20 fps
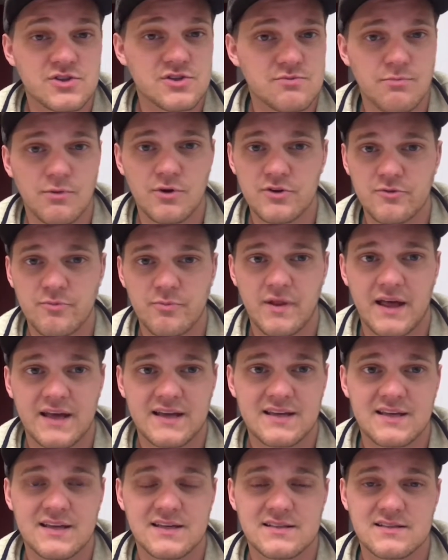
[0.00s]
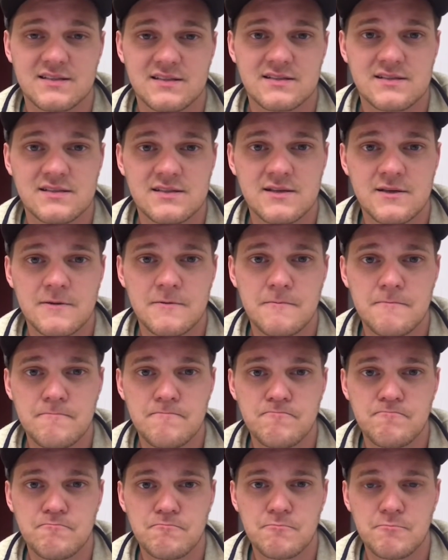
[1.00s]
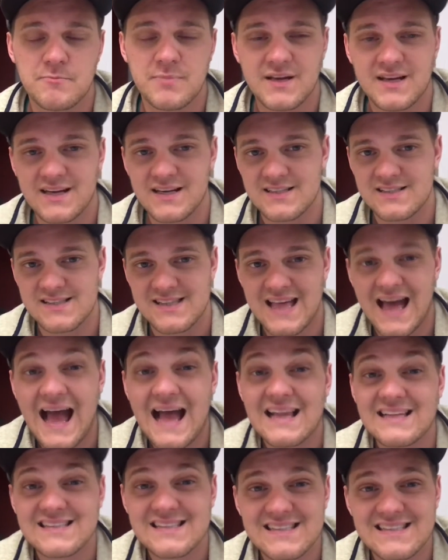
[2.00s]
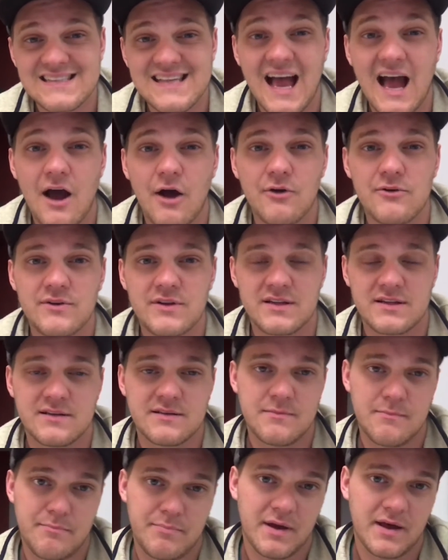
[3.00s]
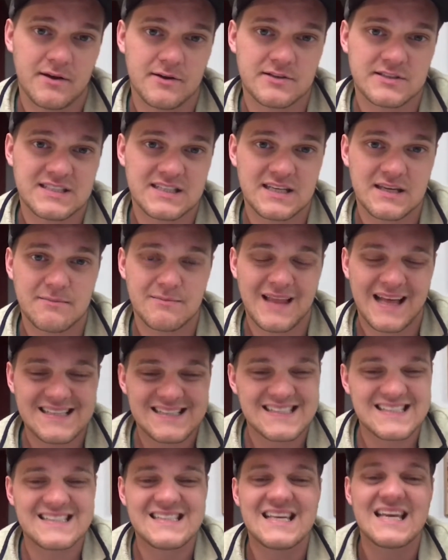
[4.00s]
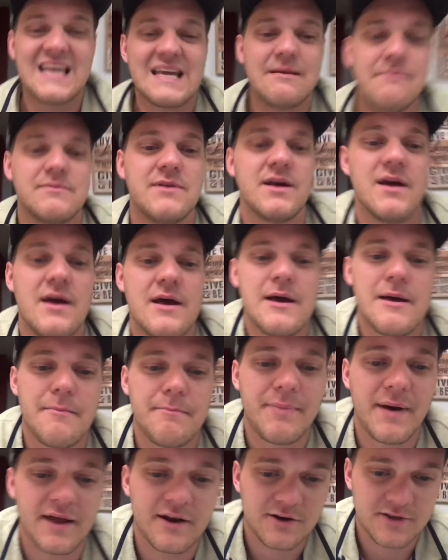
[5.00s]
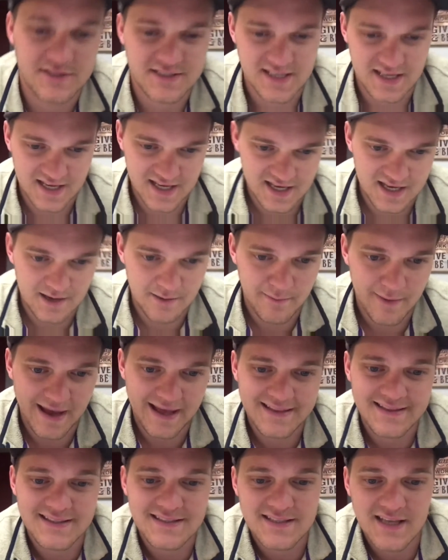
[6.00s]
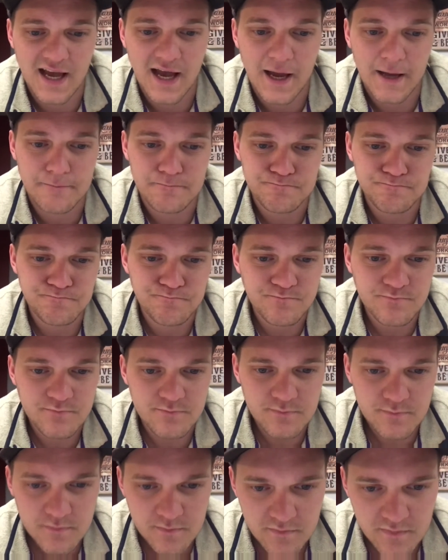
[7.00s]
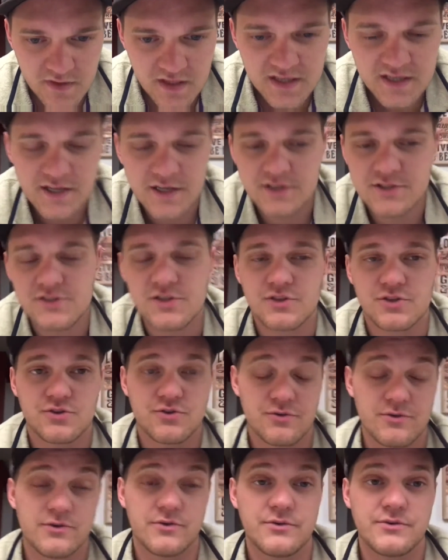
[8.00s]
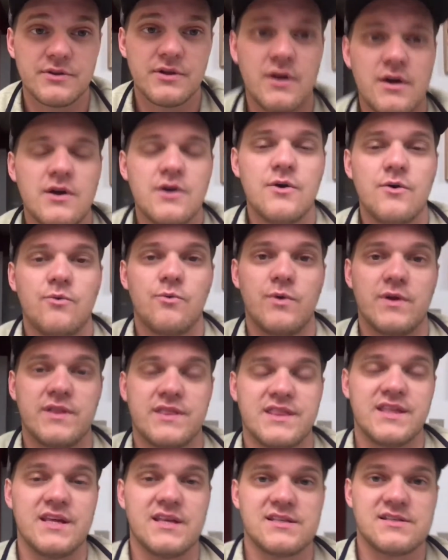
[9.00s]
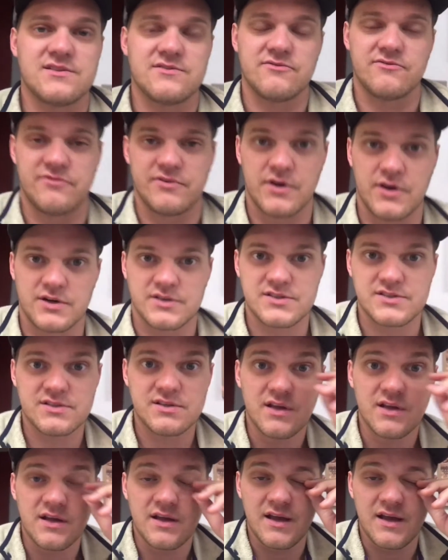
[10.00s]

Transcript: just multiplying kisses, because that sounded better to him. That seemed better to him at the time. Here's the truth with this verse,